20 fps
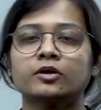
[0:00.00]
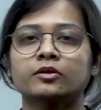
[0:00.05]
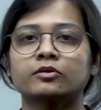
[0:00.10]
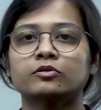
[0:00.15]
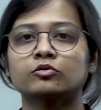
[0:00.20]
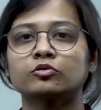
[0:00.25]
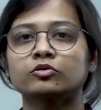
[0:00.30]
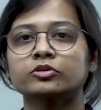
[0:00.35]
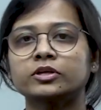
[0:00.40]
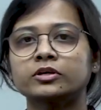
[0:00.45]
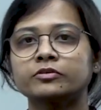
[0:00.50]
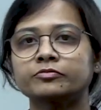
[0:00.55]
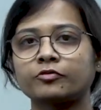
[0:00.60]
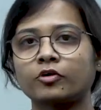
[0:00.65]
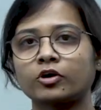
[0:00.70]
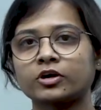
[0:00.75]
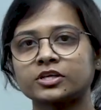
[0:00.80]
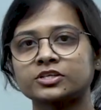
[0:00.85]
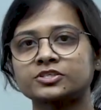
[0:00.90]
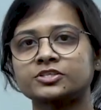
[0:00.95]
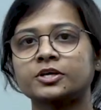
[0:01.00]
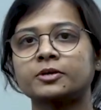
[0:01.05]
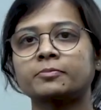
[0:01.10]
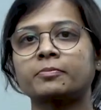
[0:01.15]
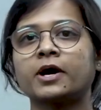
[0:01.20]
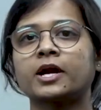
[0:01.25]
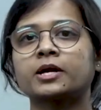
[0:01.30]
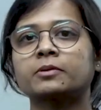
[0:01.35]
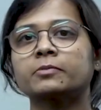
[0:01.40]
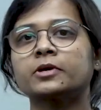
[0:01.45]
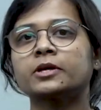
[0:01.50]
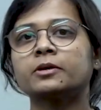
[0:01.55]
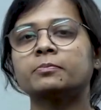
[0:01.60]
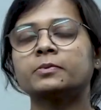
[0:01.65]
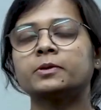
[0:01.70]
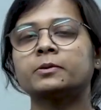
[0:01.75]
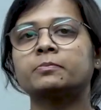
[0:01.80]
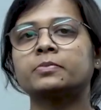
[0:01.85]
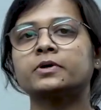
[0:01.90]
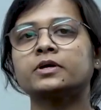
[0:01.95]
So the forest department
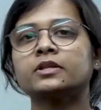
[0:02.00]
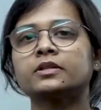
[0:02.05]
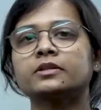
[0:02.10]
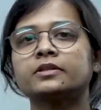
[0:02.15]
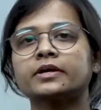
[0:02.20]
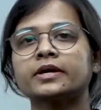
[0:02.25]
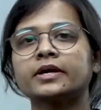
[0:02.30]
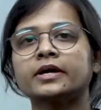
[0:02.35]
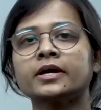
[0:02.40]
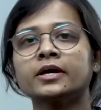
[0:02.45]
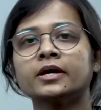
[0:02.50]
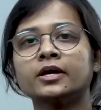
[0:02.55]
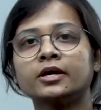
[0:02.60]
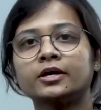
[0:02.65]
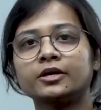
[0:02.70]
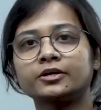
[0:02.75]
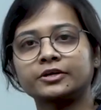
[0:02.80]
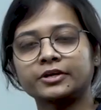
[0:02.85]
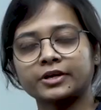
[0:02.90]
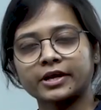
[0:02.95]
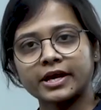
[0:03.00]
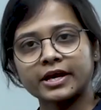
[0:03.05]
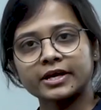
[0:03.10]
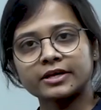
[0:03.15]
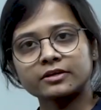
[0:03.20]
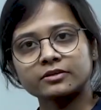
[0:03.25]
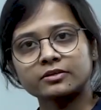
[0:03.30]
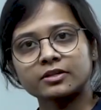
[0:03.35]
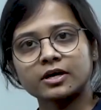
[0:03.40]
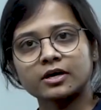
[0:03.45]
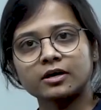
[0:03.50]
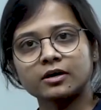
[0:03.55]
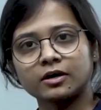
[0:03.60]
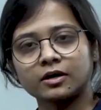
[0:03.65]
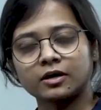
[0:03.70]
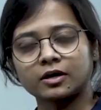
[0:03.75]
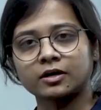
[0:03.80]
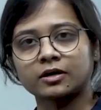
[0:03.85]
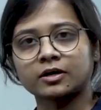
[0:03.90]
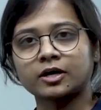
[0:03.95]
people, they trained the
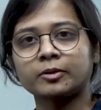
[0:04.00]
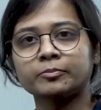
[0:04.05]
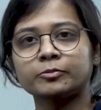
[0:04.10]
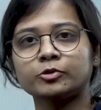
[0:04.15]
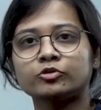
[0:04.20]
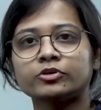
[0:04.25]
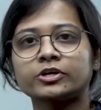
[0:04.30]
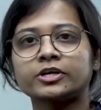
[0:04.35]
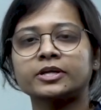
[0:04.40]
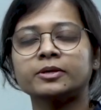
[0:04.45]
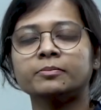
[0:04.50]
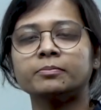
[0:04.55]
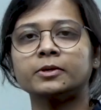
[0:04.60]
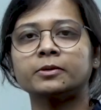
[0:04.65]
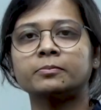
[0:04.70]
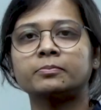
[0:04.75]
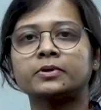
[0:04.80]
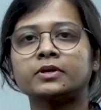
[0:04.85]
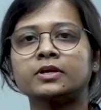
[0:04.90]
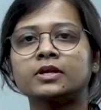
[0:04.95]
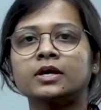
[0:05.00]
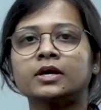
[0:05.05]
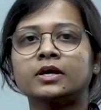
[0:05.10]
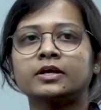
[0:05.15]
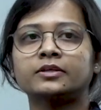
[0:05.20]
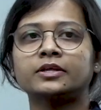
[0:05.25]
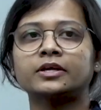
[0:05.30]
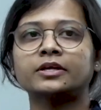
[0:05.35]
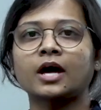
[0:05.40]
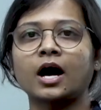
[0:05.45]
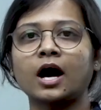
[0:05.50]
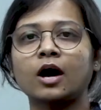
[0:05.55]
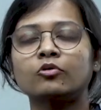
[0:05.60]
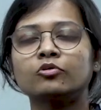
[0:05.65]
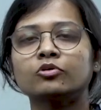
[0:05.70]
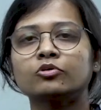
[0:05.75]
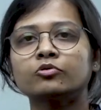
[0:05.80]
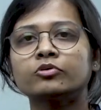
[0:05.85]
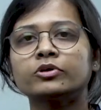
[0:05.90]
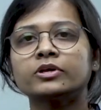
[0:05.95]
uh, community people that
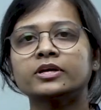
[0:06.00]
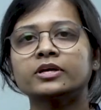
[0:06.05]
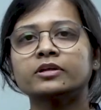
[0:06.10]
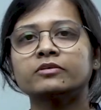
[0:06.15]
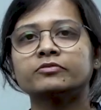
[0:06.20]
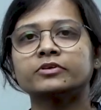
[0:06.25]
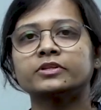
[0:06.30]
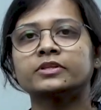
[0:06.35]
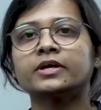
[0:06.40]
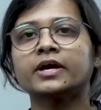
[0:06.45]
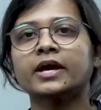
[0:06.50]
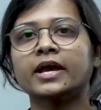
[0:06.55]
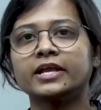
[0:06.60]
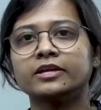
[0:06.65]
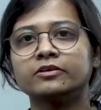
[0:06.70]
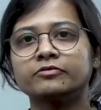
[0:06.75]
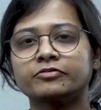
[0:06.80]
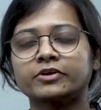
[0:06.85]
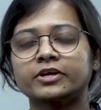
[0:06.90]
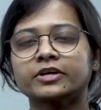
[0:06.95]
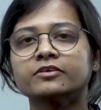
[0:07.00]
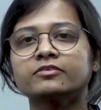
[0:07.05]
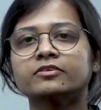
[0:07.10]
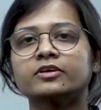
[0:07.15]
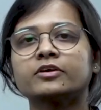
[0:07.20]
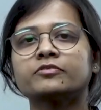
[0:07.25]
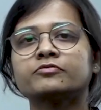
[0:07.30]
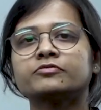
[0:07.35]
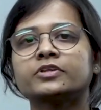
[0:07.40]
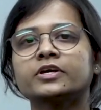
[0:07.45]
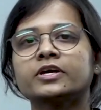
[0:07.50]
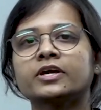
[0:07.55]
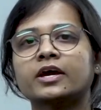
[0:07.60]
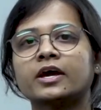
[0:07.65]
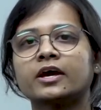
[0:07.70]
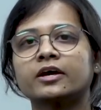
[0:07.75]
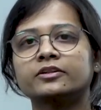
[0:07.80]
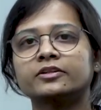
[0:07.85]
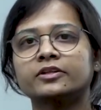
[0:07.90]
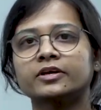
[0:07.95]
how to deal with the elephants if
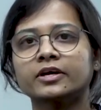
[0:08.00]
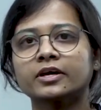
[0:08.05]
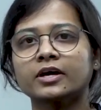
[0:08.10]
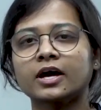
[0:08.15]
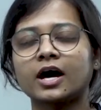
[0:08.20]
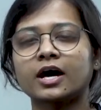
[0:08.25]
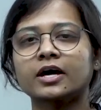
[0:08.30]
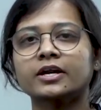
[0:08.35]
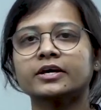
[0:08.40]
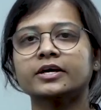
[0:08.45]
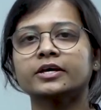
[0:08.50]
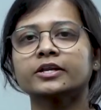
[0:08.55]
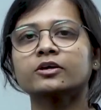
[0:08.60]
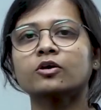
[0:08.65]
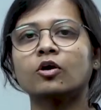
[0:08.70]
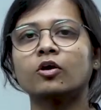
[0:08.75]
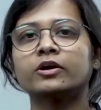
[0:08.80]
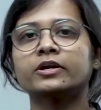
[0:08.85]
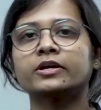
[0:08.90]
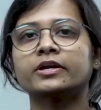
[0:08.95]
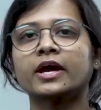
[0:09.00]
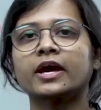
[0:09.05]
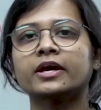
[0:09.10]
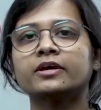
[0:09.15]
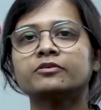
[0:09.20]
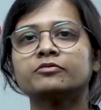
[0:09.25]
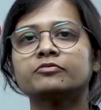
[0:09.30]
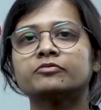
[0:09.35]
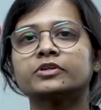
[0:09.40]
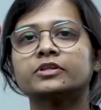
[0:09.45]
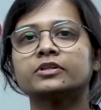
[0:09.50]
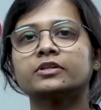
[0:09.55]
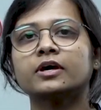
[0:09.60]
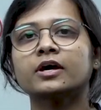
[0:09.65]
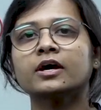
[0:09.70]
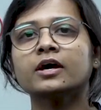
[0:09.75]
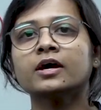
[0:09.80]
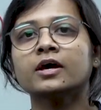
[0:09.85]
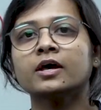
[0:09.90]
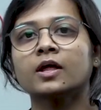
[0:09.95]
they they are in contact with
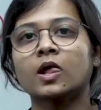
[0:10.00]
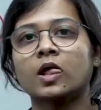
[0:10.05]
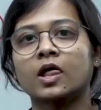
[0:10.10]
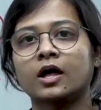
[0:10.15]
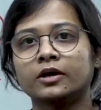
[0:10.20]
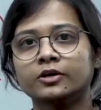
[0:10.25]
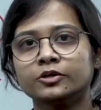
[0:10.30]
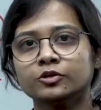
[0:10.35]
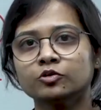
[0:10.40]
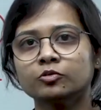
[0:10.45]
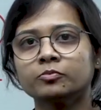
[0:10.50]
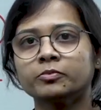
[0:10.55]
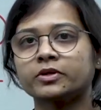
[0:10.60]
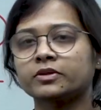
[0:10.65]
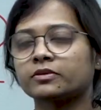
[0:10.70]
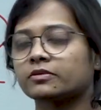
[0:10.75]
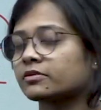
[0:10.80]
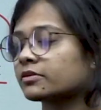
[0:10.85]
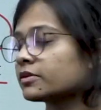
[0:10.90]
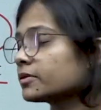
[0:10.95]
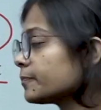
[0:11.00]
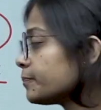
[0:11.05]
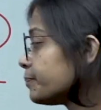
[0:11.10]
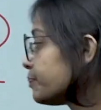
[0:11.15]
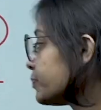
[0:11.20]
the uh, humans.